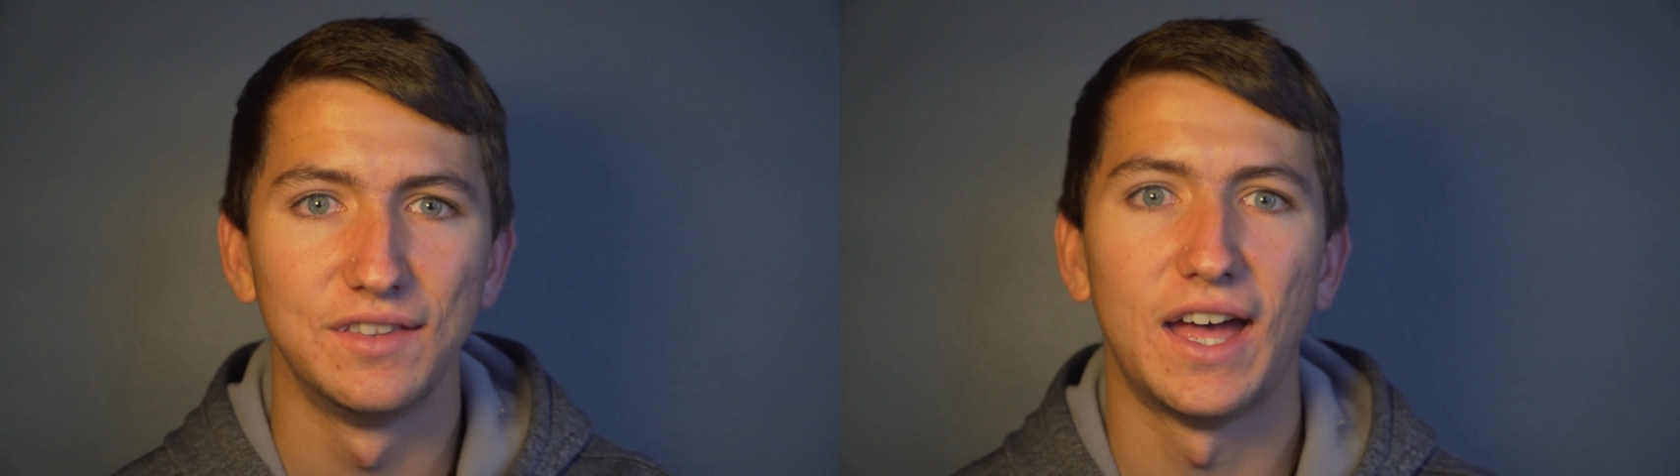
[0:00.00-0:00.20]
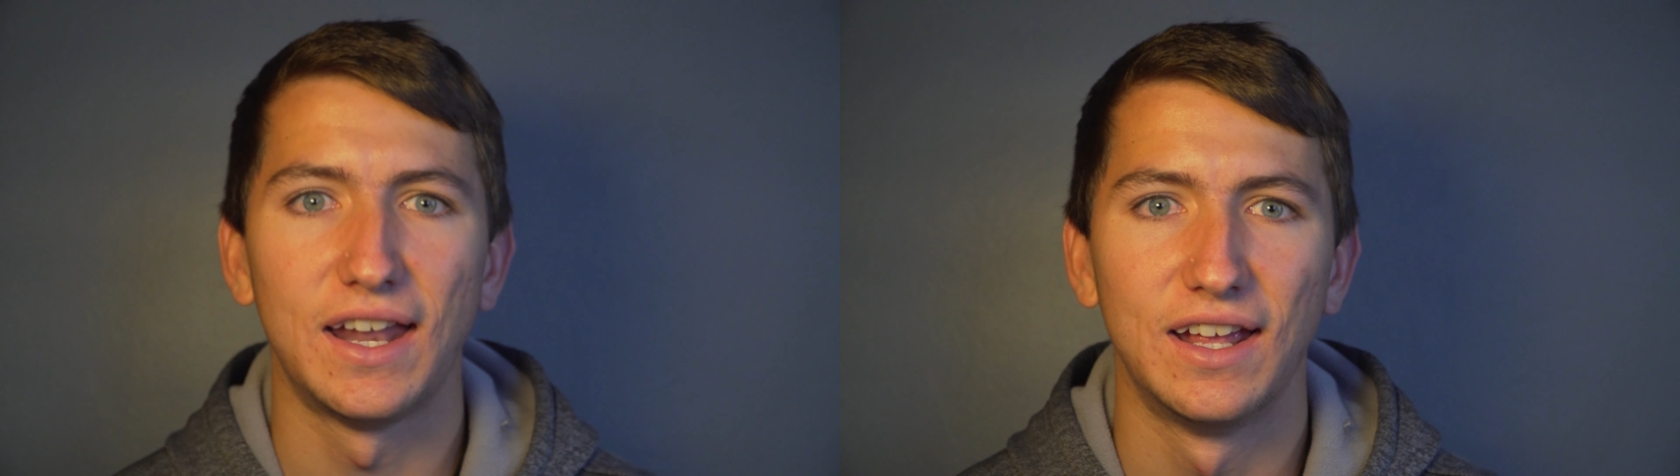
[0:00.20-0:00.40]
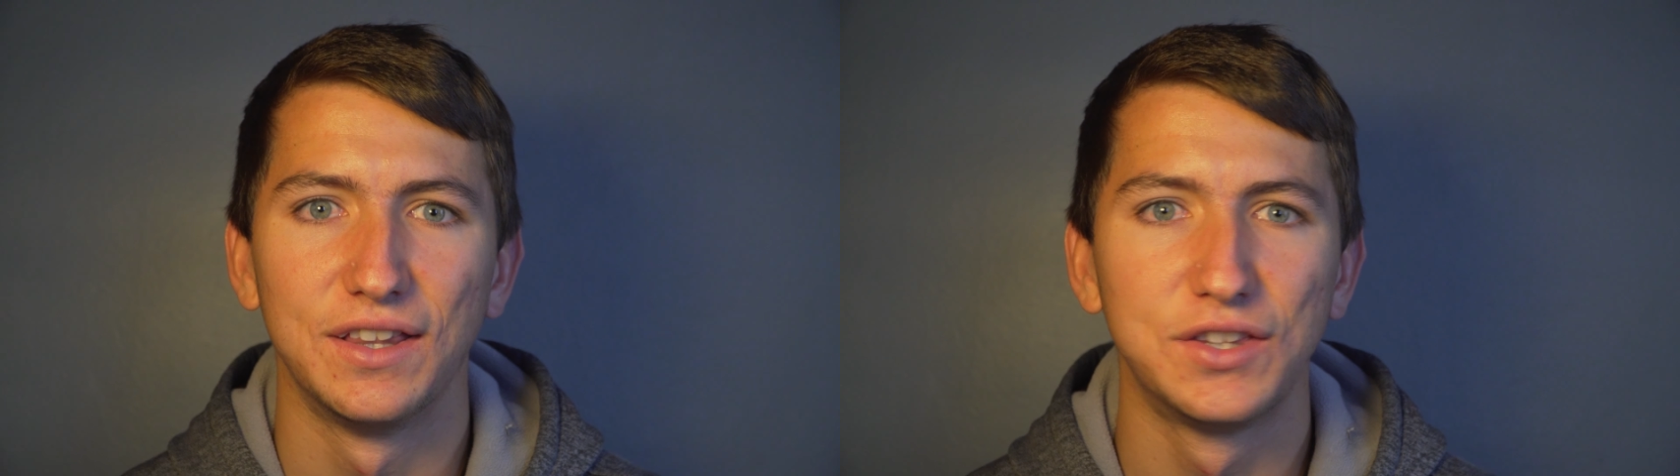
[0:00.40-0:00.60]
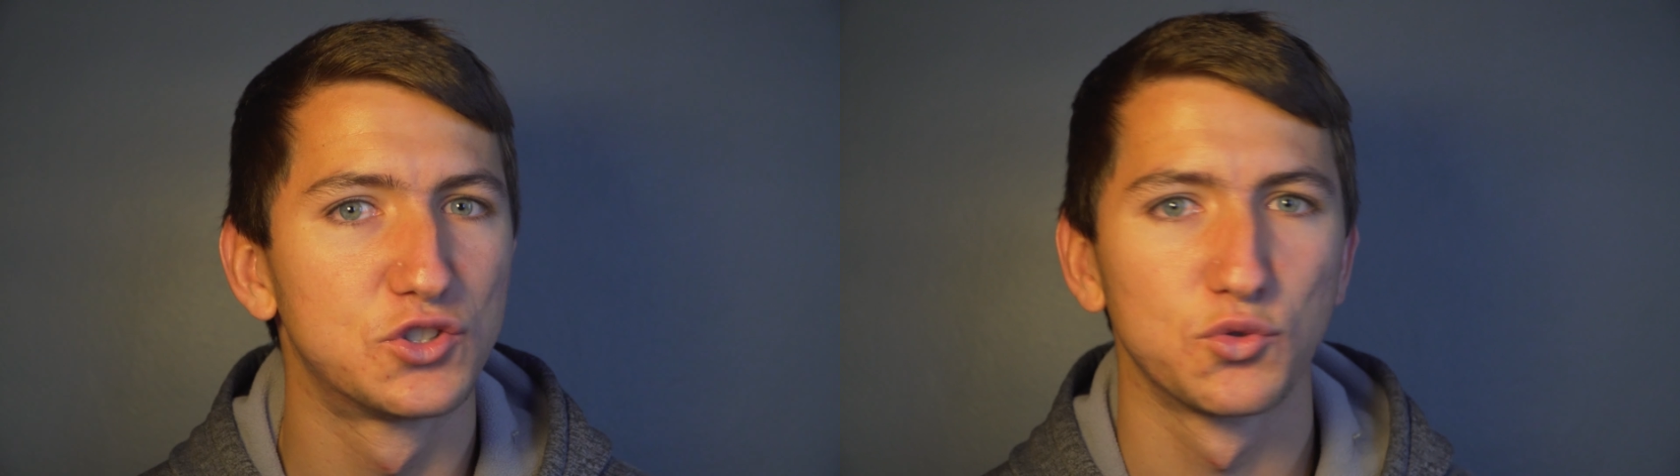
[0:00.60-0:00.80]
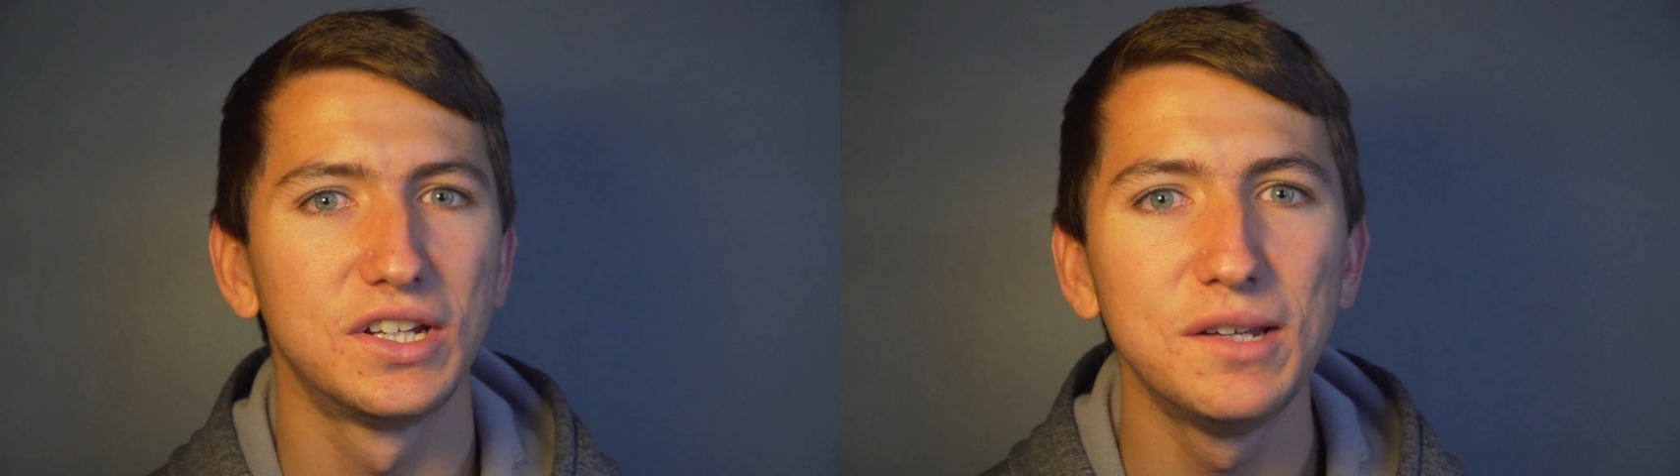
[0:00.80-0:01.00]
that the
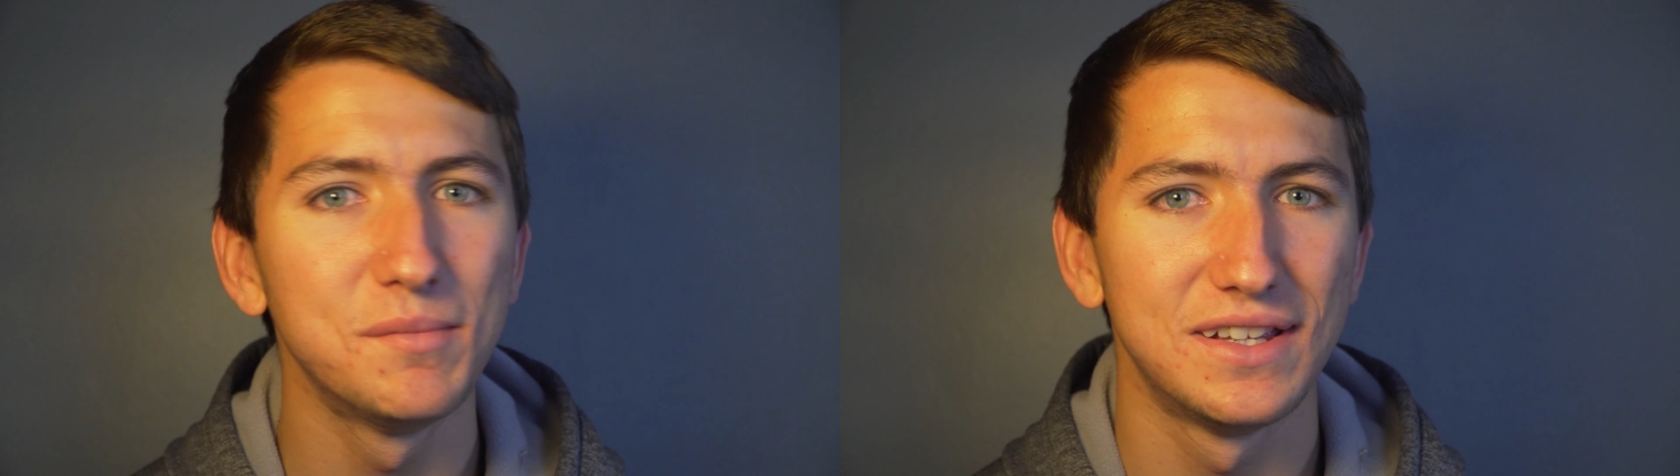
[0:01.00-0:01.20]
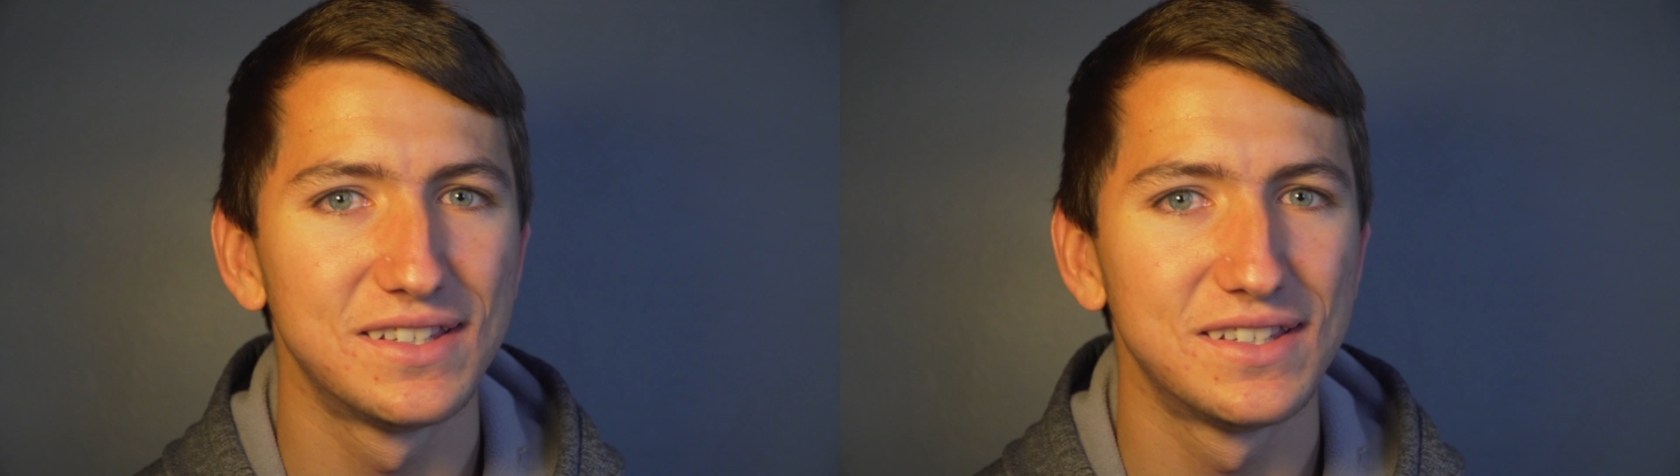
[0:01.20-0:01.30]
dream